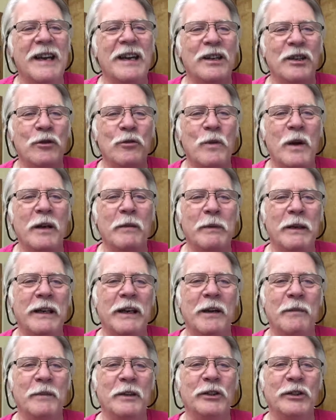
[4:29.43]
You want to
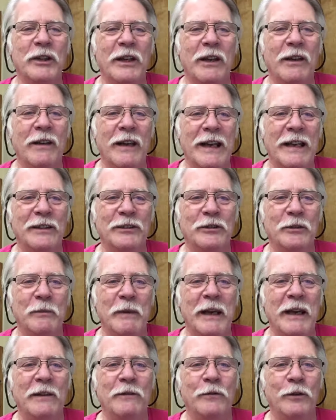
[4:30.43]
become the shell answer
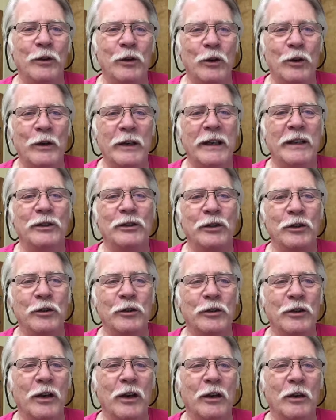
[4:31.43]
man for your niche and your
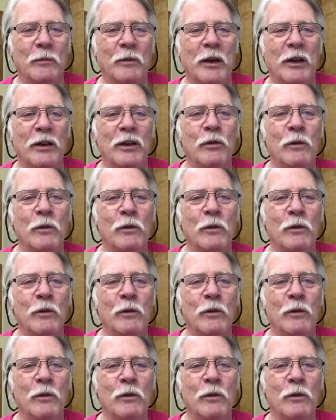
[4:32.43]
target market.